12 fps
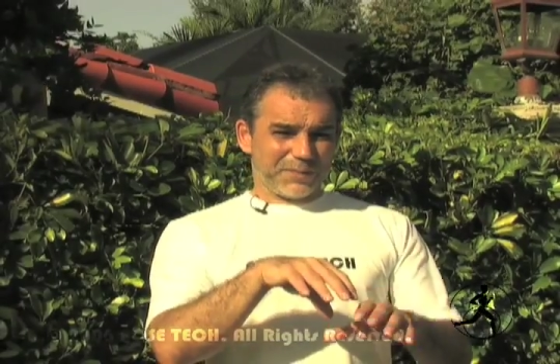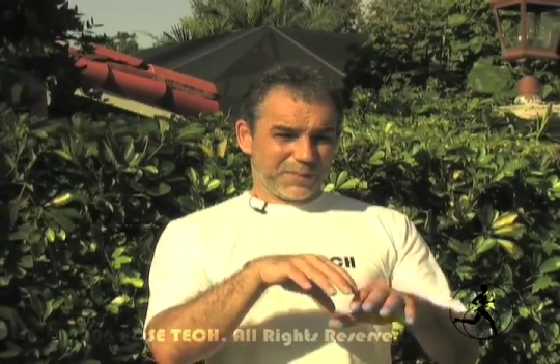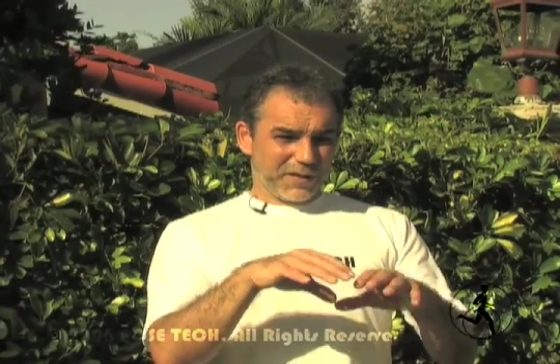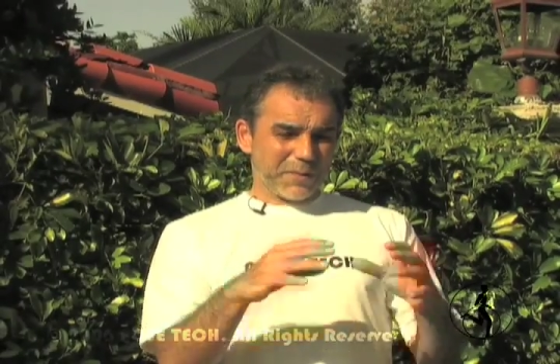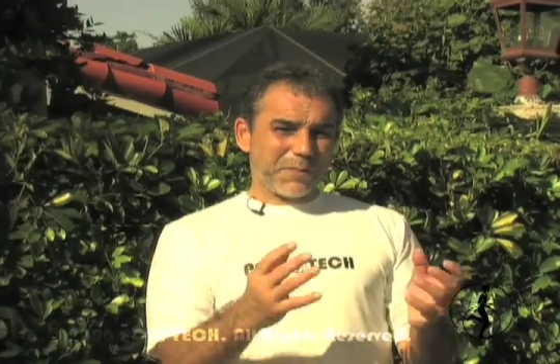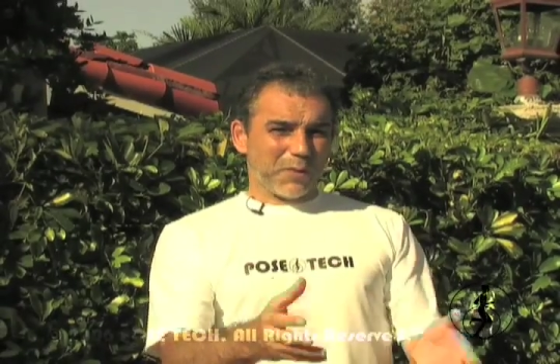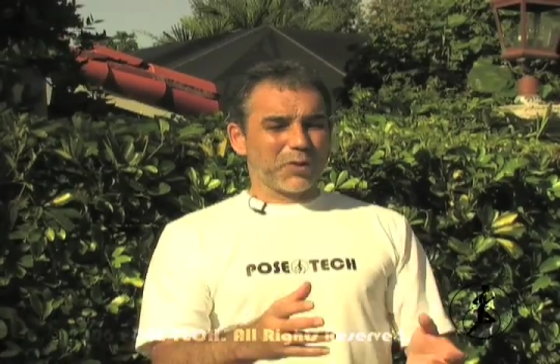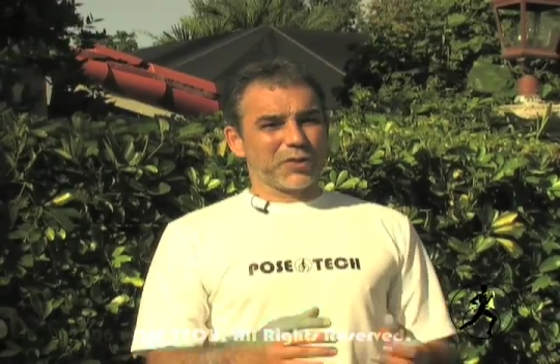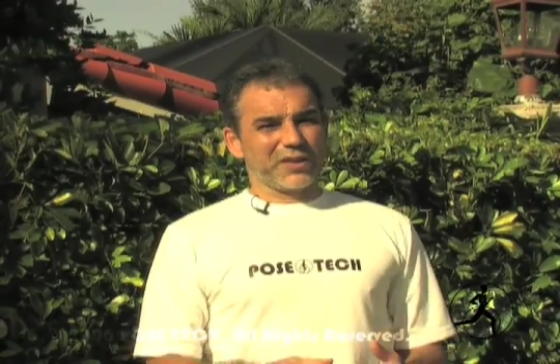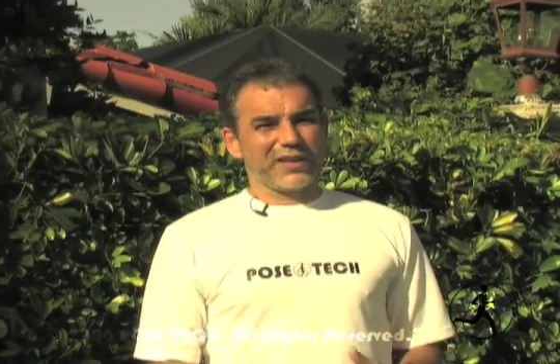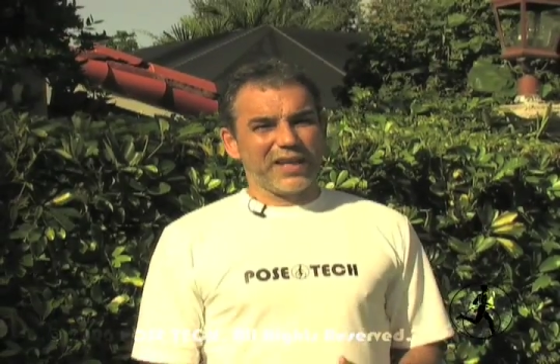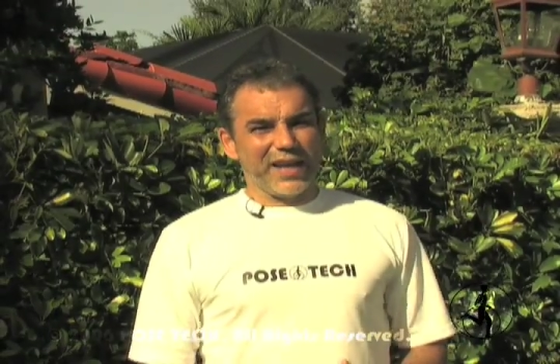
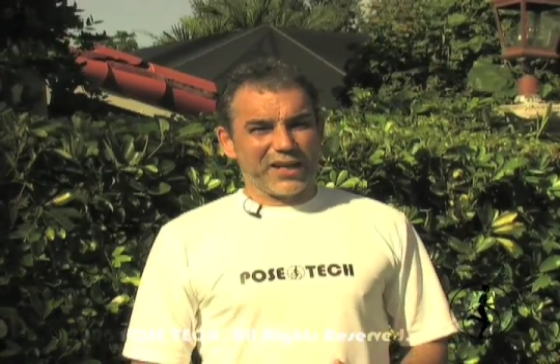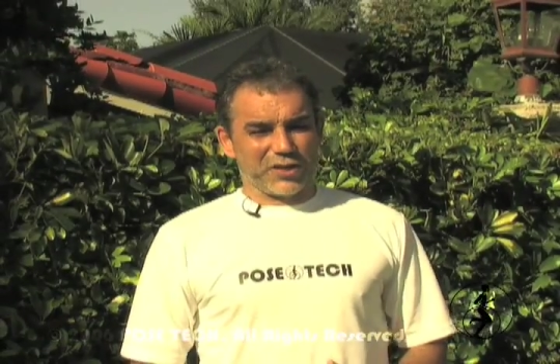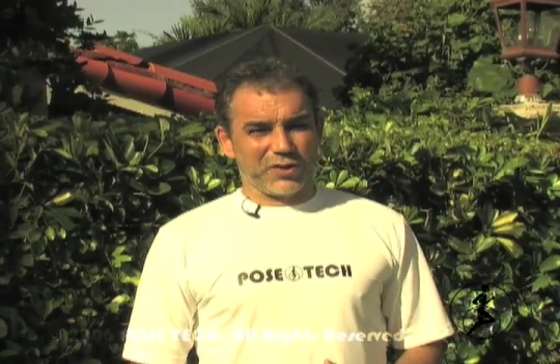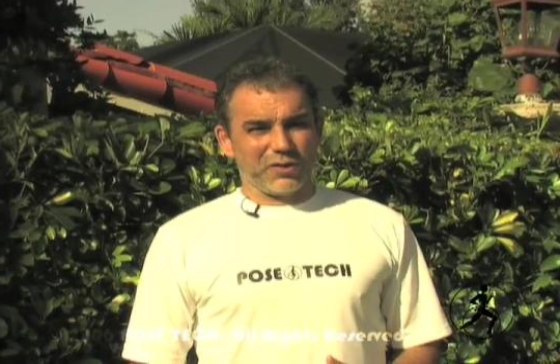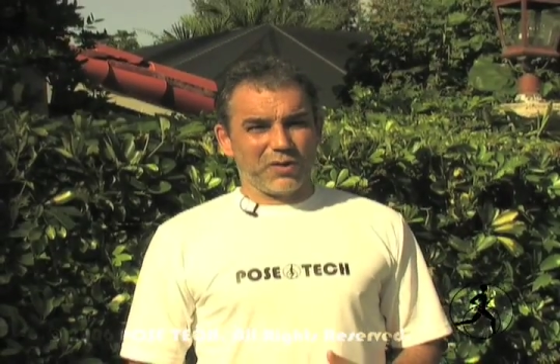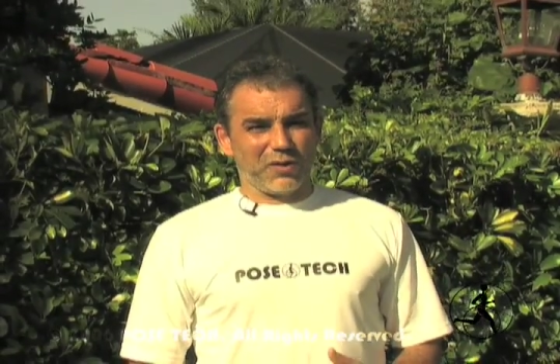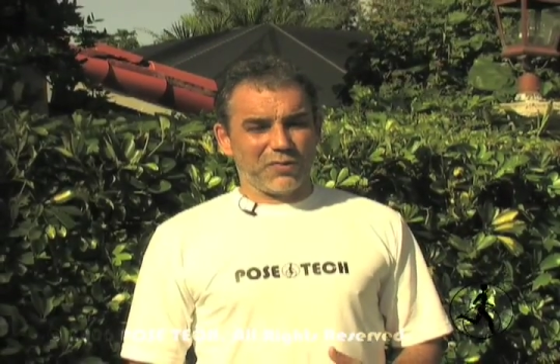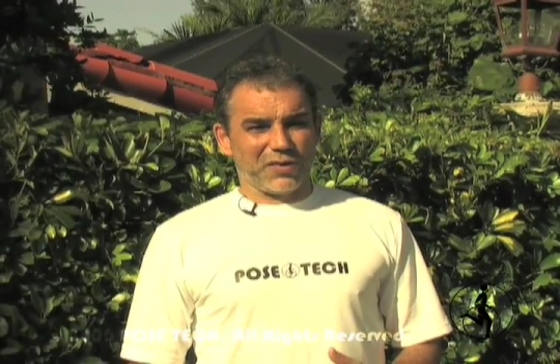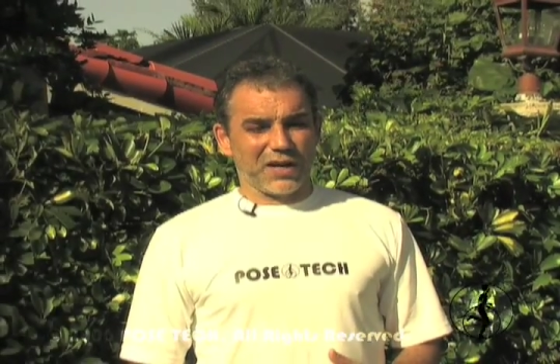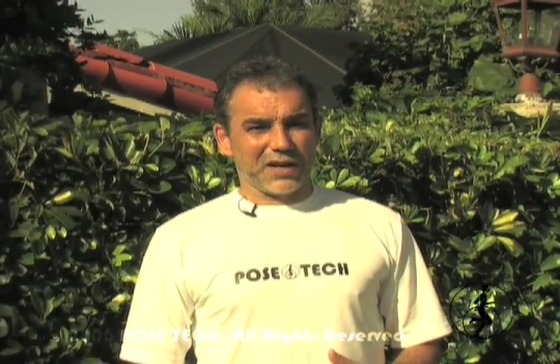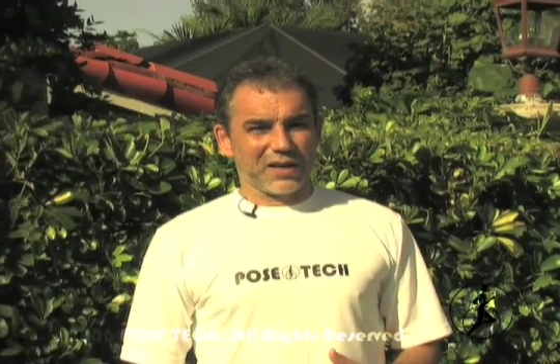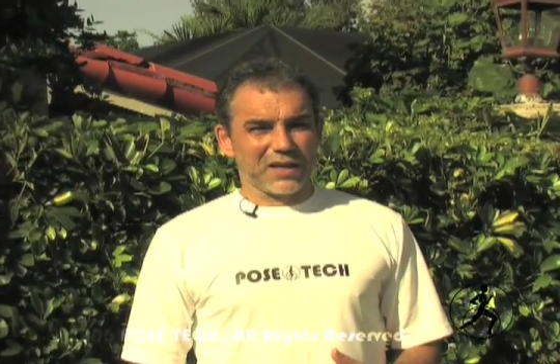important action of
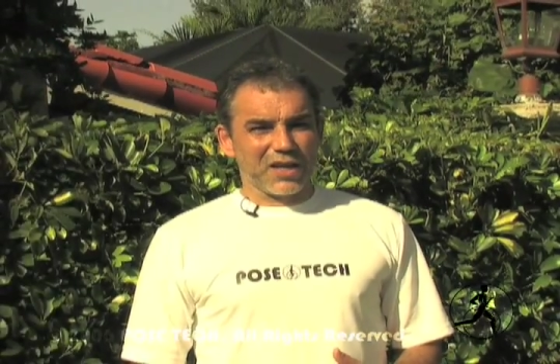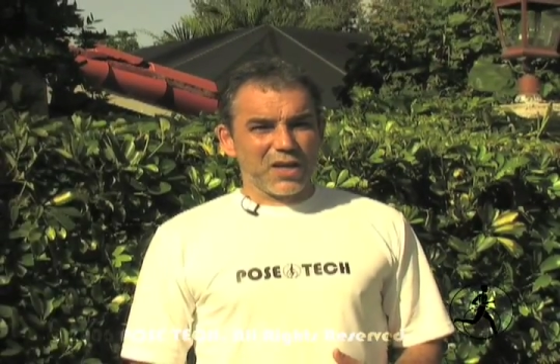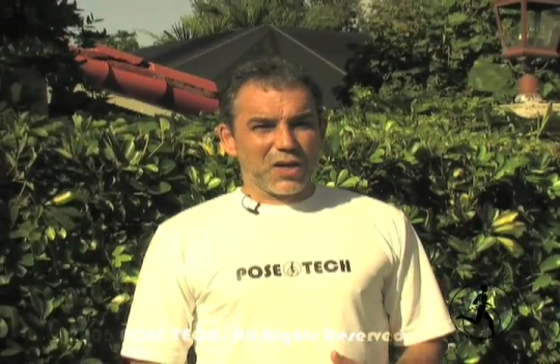running,